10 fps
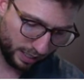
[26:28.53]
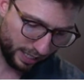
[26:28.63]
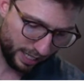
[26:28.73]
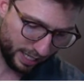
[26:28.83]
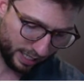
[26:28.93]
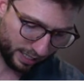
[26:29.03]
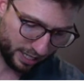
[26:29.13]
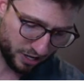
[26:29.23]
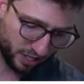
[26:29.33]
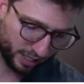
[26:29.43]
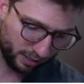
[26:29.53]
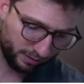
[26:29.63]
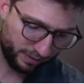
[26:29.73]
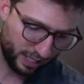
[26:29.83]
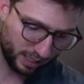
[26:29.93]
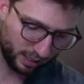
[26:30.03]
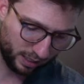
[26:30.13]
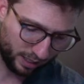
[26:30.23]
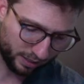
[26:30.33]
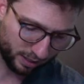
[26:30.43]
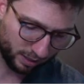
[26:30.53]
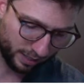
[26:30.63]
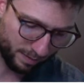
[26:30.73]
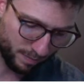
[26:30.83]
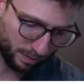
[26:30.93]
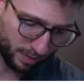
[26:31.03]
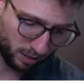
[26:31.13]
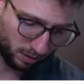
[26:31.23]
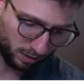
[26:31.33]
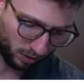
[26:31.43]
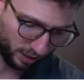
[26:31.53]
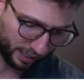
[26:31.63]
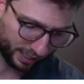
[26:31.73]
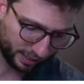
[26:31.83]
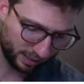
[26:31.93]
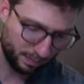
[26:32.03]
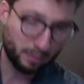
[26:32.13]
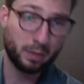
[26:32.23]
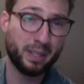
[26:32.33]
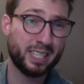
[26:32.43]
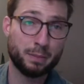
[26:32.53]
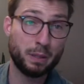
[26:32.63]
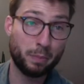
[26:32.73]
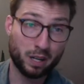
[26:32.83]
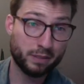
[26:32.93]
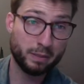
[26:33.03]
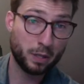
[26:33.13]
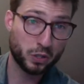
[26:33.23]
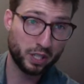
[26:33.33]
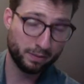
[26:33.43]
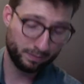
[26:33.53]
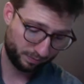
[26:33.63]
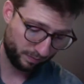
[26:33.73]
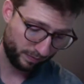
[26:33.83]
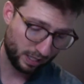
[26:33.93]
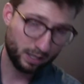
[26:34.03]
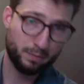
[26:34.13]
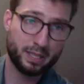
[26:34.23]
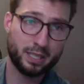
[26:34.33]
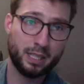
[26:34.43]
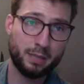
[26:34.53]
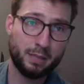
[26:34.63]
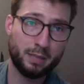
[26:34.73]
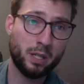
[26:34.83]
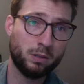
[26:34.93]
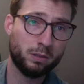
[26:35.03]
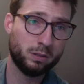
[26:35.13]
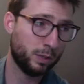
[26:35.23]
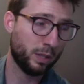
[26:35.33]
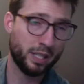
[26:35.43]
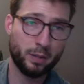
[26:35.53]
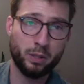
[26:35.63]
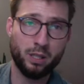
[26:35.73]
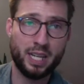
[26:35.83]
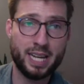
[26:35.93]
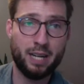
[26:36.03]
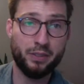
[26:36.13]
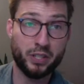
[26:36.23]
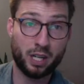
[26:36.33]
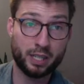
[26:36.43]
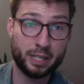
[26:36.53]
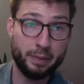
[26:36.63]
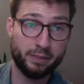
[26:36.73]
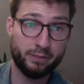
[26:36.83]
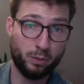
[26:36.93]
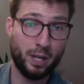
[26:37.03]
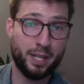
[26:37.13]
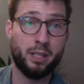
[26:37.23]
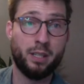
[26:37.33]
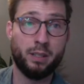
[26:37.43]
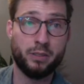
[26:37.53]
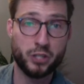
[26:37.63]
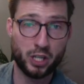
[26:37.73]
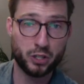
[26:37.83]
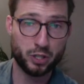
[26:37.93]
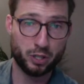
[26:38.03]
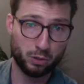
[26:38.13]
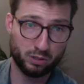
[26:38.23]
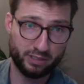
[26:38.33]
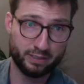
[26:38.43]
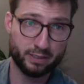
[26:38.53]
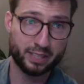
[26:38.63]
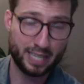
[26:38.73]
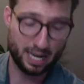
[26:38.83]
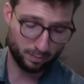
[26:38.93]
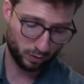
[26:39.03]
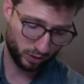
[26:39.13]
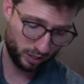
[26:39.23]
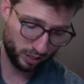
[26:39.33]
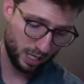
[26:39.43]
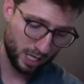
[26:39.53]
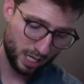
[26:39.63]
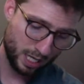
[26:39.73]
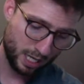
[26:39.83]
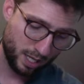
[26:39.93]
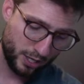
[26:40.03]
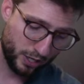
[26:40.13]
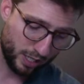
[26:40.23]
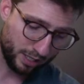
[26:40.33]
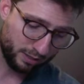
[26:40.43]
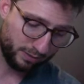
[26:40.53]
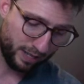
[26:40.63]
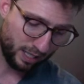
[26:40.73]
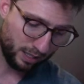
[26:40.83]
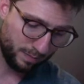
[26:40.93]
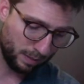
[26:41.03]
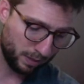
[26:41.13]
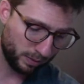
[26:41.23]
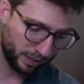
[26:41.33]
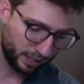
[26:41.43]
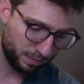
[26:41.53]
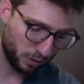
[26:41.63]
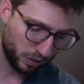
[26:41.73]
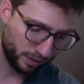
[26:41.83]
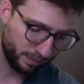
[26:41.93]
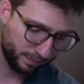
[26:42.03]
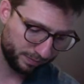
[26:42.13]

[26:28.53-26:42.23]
and usually they'll file also a memo, or like the memo might just be part of the motion. Basically, the memo is where they will lay out their argument for why the judge should rule in favor of the counter motion. You can also file a memo with your motion,